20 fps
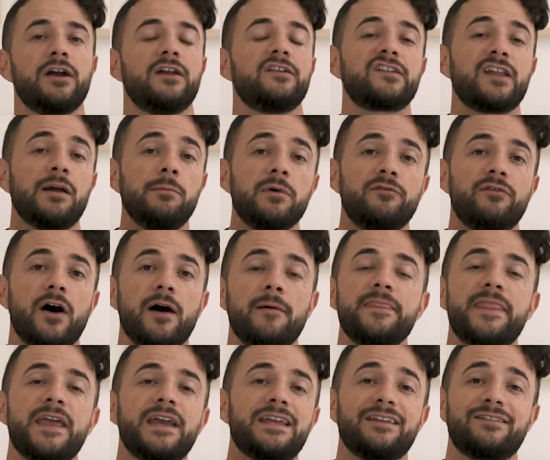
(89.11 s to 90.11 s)
And some of
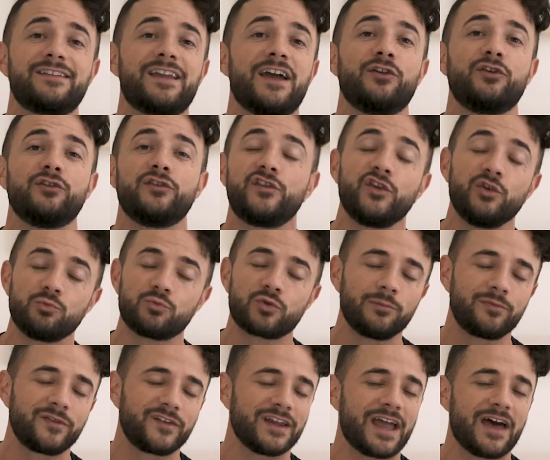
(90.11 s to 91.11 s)
them, they get together in Zoom
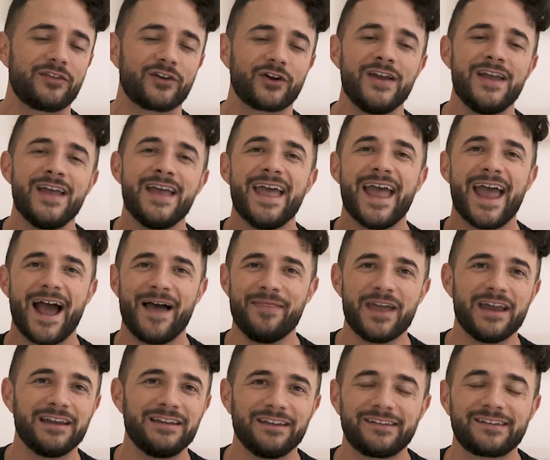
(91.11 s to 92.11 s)
groups together and
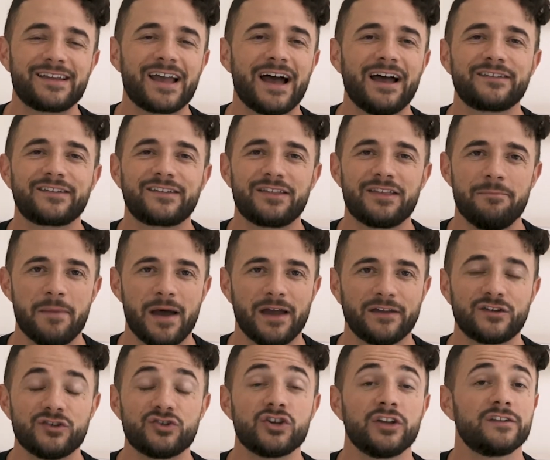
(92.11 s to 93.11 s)
they discuss the
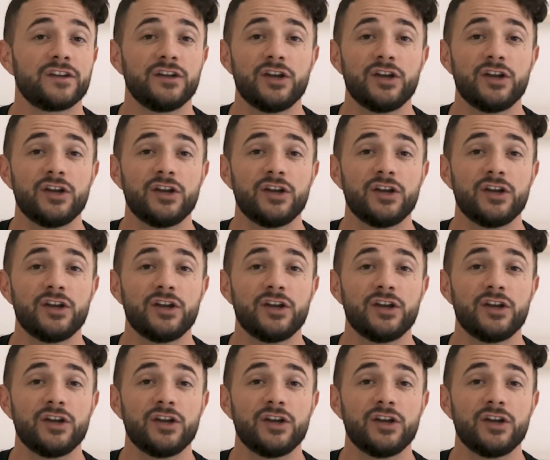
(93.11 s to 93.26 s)
messages.